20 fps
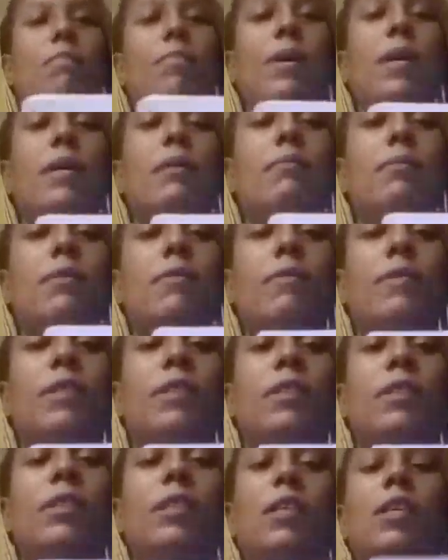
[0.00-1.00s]
Bottom of
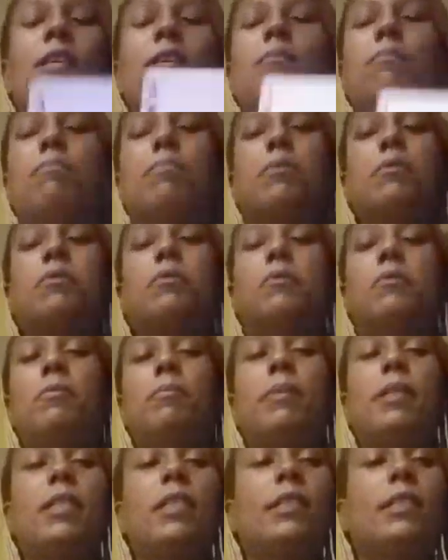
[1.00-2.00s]
this deck,
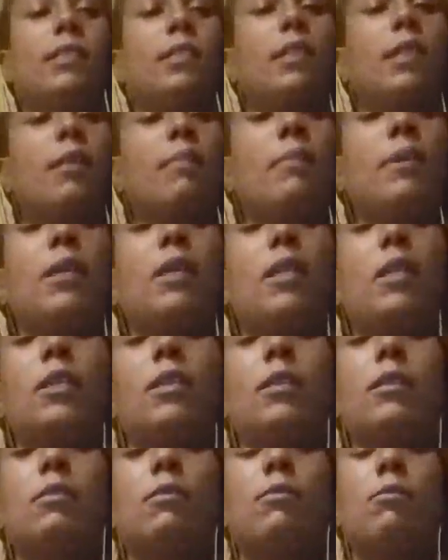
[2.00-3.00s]
boom, but it's coming
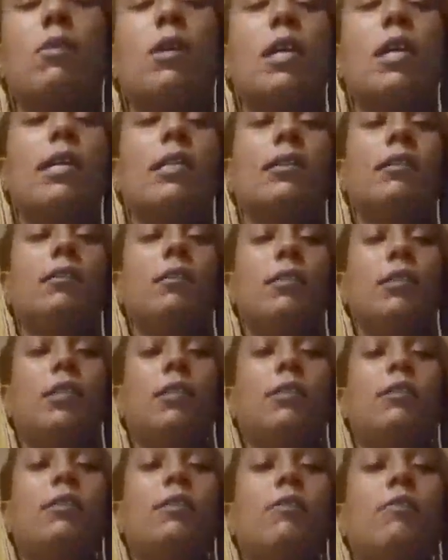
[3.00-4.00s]
in, okay? See
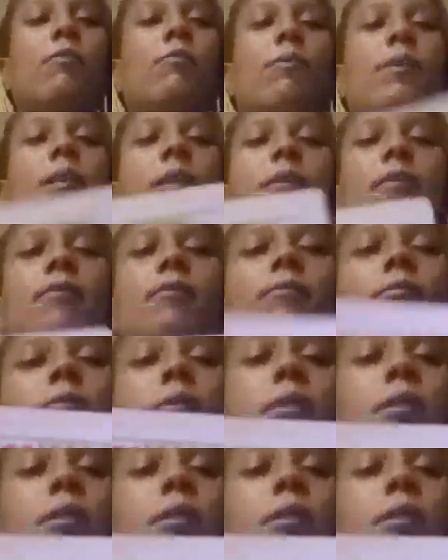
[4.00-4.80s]
a turnaround.